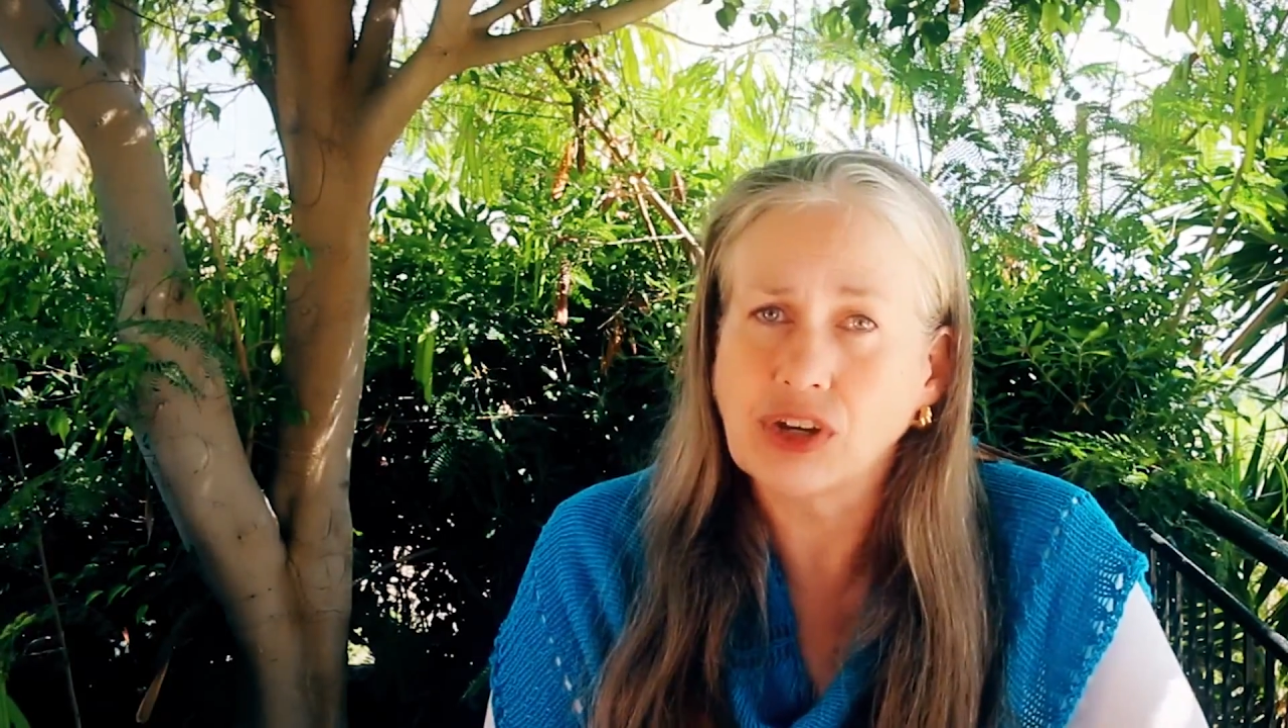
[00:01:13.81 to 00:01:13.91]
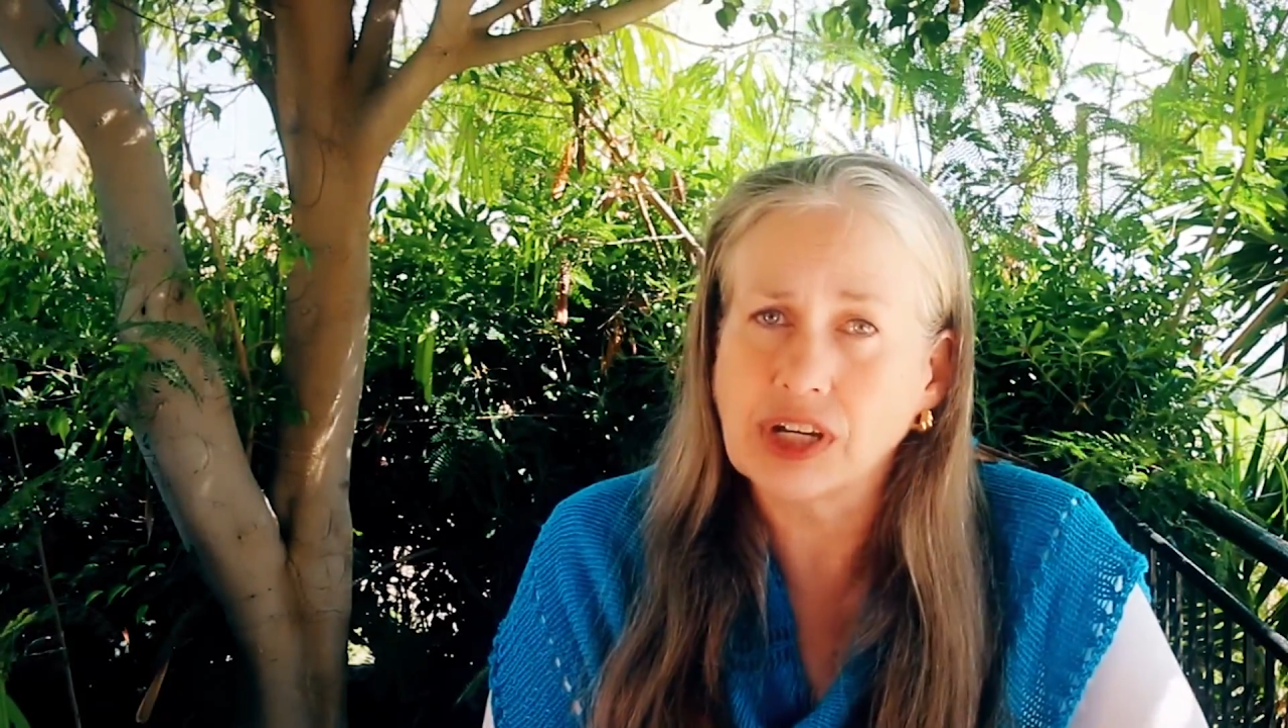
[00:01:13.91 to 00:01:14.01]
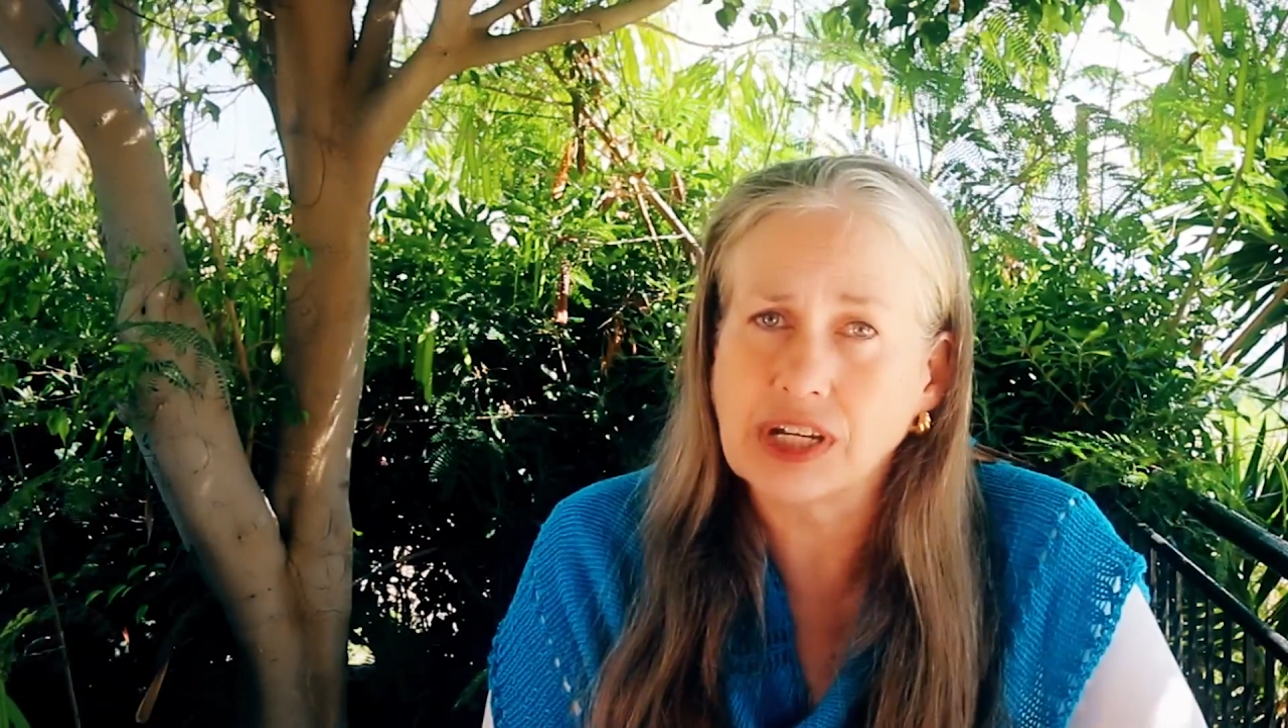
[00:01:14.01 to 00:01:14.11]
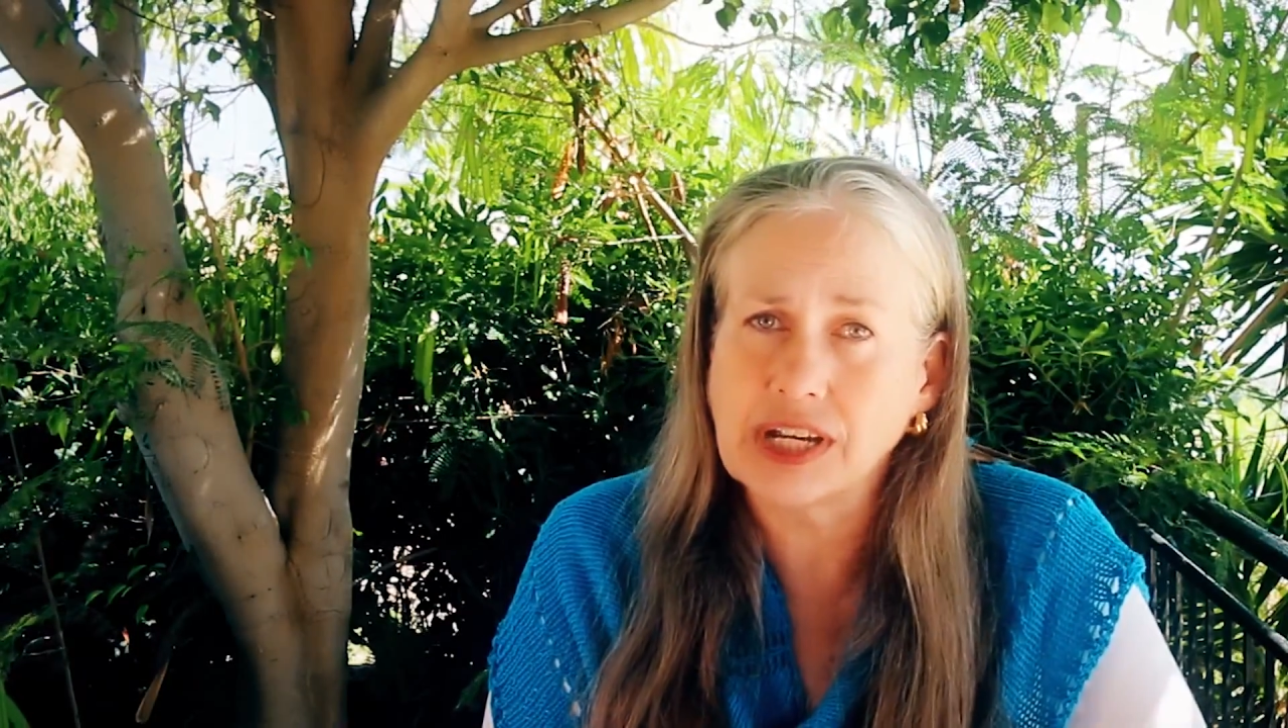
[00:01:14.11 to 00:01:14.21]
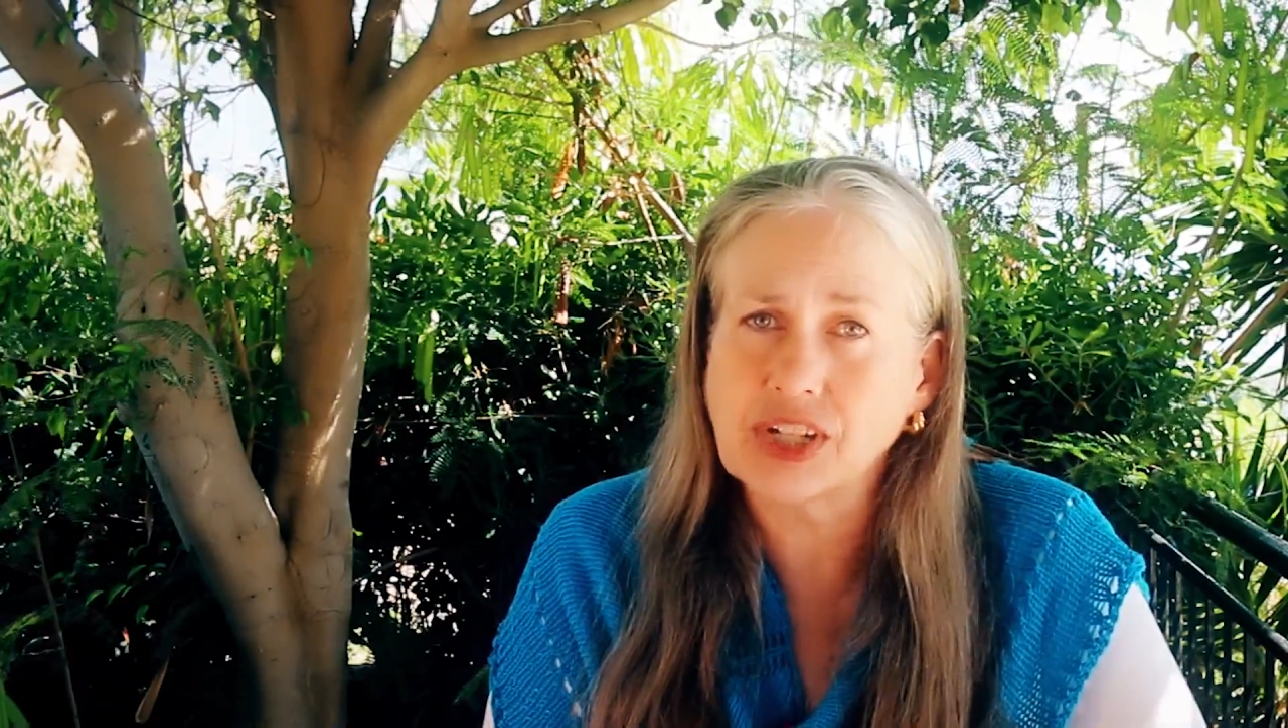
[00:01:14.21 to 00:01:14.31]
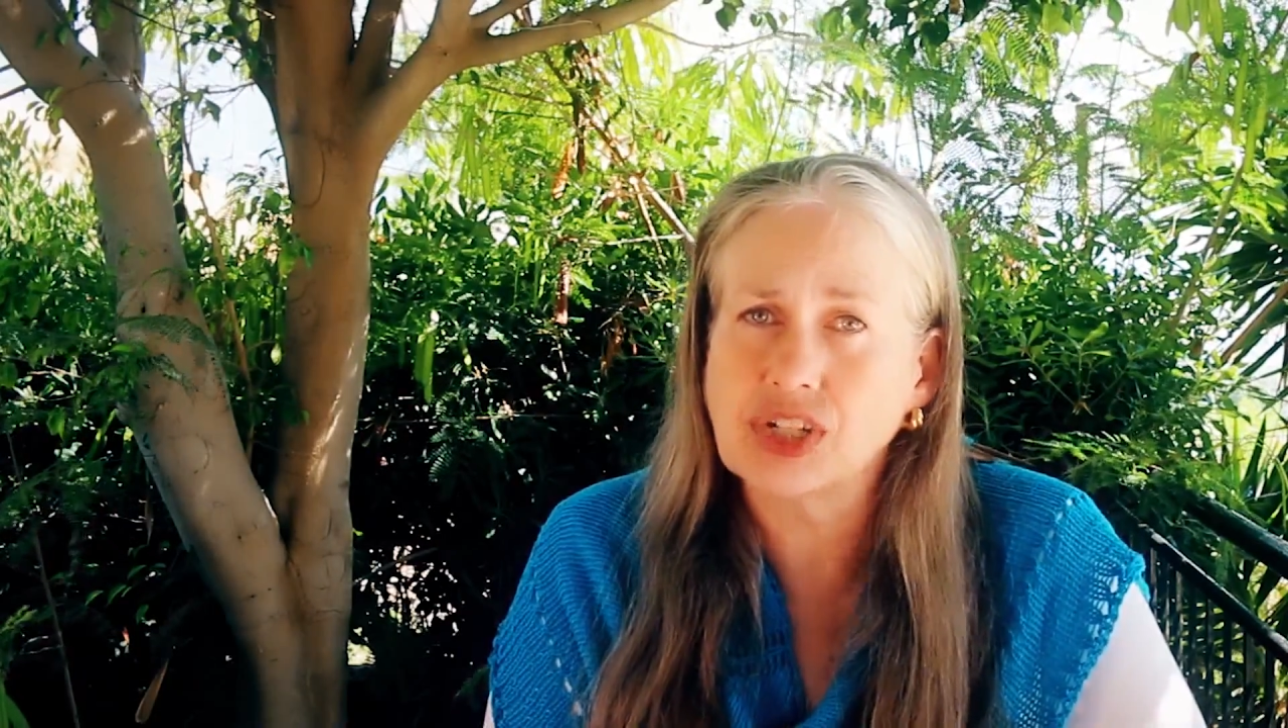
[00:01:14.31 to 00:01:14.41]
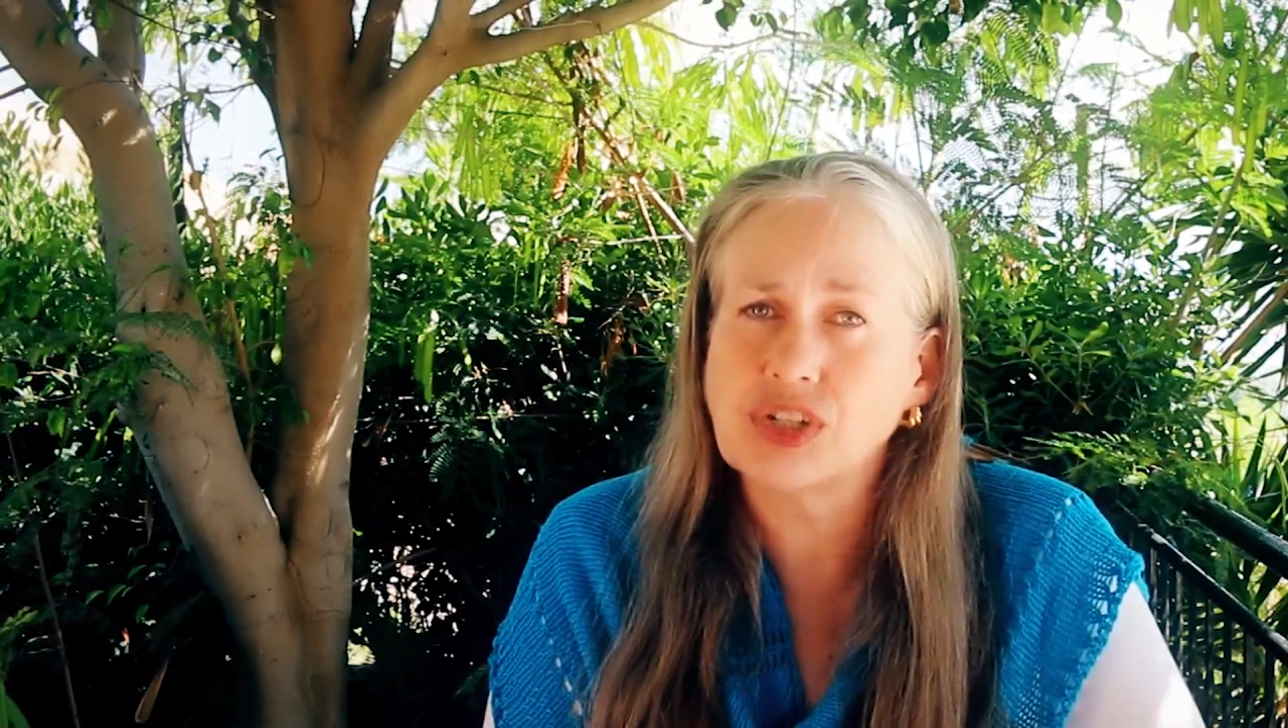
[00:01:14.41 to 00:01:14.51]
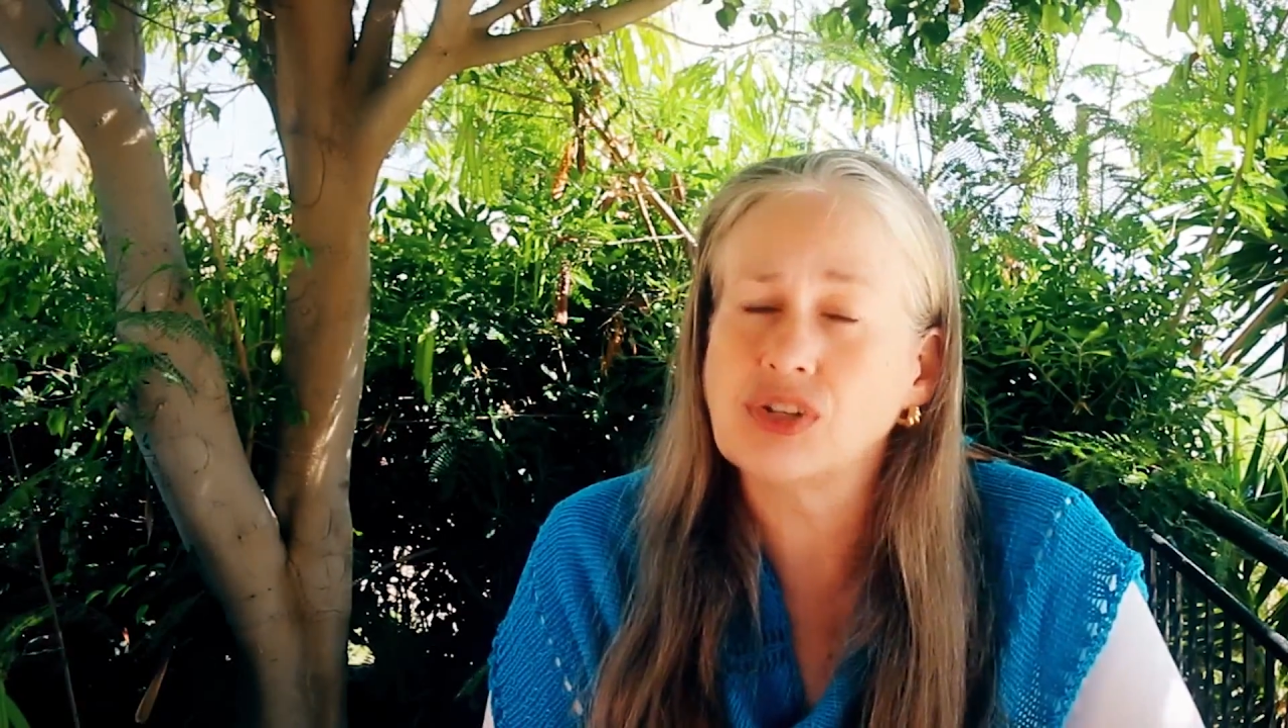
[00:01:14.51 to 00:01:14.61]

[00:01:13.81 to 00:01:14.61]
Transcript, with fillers: good connection